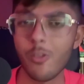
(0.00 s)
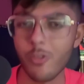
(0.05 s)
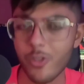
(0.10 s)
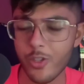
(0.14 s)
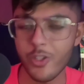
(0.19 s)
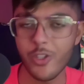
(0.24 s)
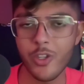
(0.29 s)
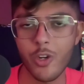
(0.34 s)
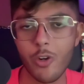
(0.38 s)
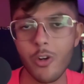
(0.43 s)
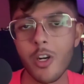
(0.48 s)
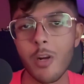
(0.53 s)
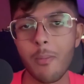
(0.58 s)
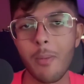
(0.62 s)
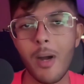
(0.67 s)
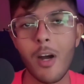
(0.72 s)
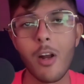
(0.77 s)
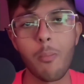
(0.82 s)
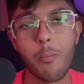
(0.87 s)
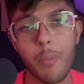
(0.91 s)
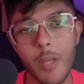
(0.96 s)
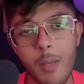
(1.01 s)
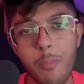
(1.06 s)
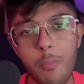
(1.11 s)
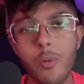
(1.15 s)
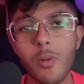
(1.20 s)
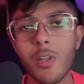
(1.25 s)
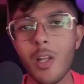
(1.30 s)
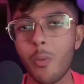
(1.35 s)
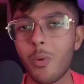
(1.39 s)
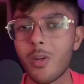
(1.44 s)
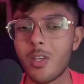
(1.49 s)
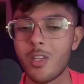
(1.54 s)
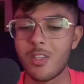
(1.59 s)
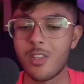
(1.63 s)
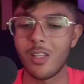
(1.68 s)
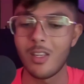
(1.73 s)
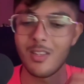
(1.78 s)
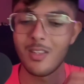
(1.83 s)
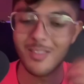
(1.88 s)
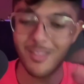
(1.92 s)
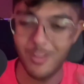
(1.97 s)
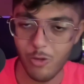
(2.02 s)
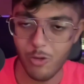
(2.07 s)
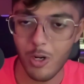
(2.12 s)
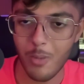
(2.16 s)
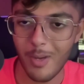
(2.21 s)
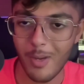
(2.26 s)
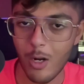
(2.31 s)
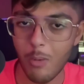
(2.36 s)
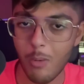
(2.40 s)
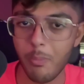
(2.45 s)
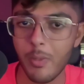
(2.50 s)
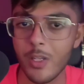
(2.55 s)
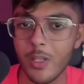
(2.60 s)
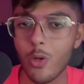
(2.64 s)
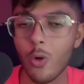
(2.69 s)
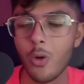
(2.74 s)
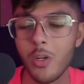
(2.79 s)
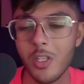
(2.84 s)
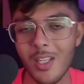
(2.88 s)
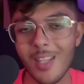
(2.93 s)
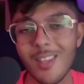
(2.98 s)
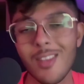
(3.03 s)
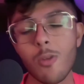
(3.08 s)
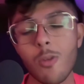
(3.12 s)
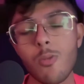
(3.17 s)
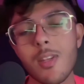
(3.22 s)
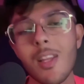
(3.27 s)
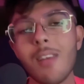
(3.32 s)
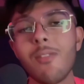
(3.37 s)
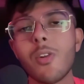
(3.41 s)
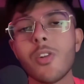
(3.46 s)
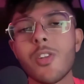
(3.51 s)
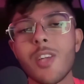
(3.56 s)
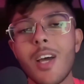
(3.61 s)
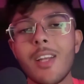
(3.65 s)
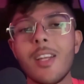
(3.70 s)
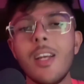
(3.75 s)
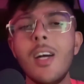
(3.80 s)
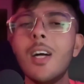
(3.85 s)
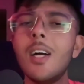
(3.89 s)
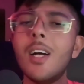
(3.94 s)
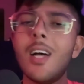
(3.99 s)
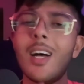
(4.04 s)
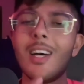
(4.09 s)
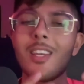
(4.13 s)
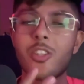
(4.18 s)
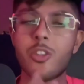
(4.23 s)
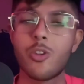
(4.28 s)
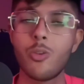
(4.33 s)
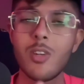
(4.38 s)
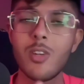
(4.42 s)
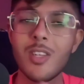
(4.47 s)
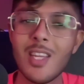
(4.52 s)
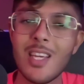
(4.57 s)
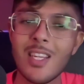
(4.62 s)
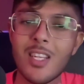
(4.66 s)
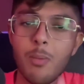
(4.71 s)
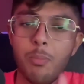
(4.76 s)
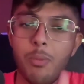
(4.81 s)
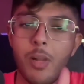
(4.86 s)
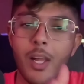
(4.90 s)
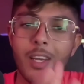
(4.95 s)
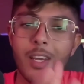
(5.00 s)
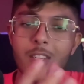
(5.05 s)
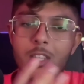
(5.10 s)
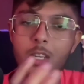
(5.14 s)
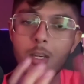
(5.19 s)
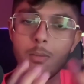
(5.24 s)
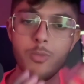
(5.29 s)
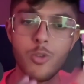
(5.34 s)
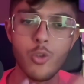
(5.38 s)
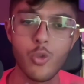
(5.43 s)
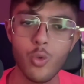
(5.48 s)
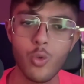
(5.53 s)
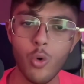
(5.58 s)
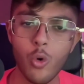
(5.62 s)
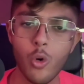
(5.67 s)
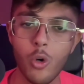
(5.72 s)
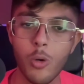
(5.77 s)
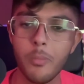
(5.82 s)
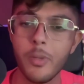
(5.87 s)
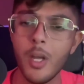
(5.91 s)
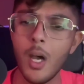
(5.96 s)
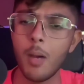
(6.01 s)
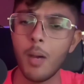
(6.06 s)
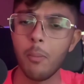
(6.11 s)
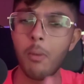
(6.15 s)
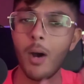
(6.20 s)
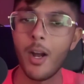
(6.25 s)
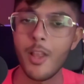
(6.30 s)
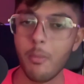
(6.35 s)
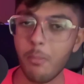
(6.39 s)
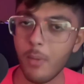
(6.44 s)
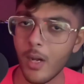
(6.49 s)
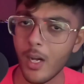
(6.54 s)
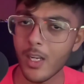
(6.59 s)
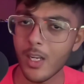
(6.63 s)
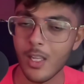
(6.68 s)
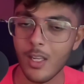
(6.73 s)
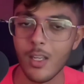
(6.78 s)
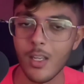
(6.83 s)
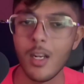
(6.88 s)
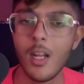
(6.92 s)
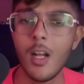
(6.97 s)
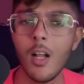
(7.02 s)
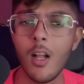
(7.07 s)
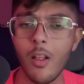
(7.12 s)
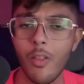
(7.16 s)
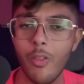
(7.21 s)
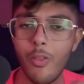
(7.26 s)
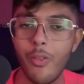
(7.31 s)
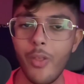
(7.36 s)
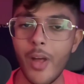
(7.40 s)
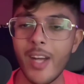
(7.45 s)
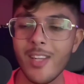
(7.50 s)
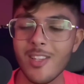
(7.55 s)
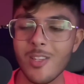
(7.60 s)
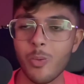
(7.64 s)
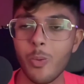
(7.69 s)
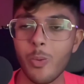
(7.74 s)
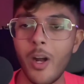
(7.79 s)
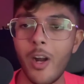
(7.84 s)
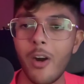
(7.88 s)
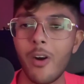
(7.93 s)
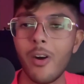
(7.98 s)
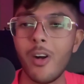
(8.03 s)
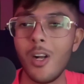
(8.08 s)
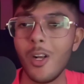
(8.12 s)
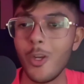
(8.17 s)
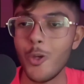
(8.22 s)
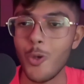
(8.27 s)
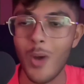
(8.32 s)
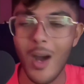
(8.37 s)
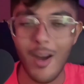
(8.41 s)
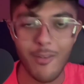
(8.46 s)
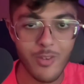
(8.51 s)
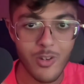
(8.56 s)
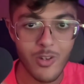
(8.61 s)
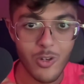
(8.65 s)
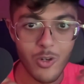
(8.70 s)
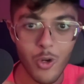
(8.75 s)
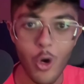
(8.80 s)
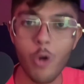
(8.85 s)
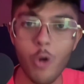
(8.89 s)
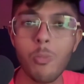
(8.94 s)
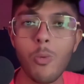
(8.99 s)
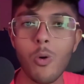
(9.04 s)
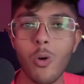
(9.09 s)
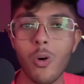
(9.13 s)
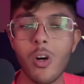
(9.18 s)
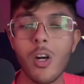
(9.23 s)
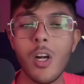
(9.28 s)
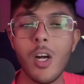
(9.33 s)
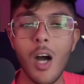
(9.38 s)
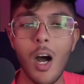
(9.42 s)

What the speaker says: a certain amount of people that want to sell a certain amount of Bitcoins at those levels, and as soon as that supply is absorbed by the market, that's where you have no more